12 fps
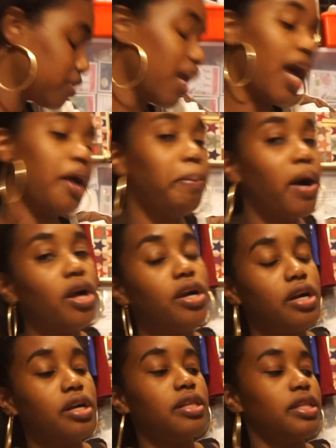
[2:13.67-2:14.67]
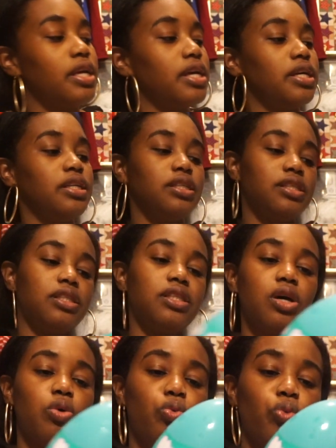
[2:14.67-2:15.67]
I bought her
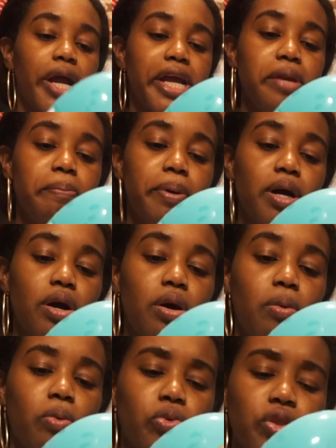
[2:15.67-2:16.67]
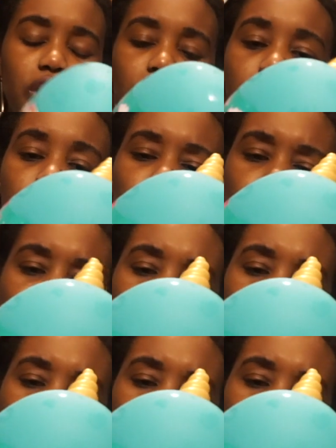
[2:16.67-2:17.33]
this rainbow, this,